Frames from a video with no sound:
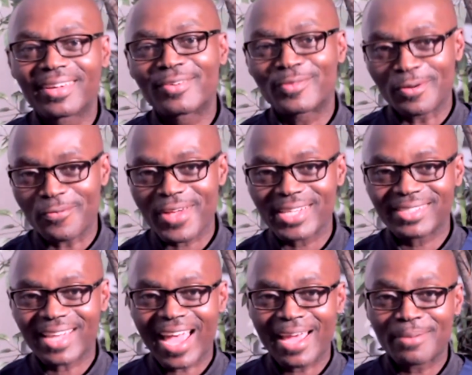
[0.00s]
for the first
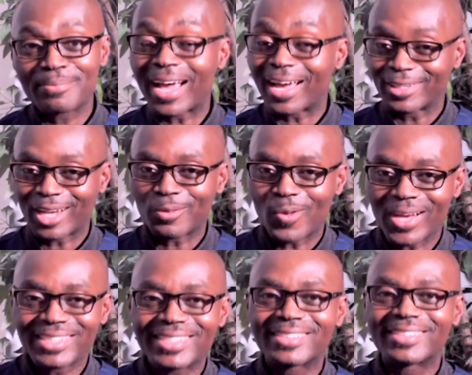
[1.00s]
time and not
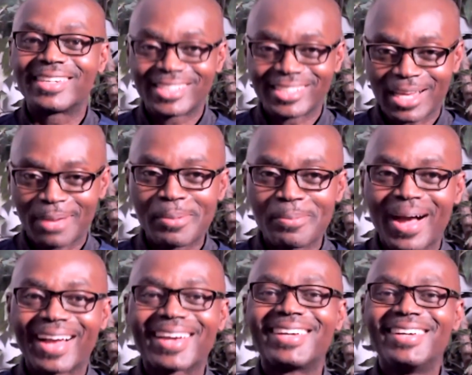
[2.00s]
once. She's coming
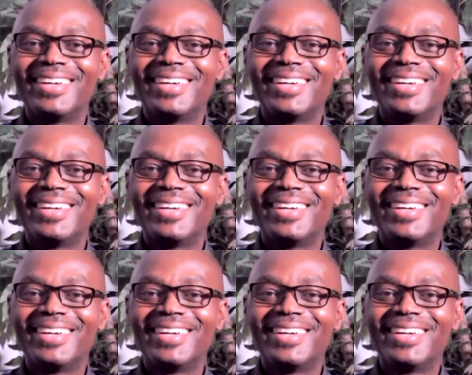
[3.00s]
back.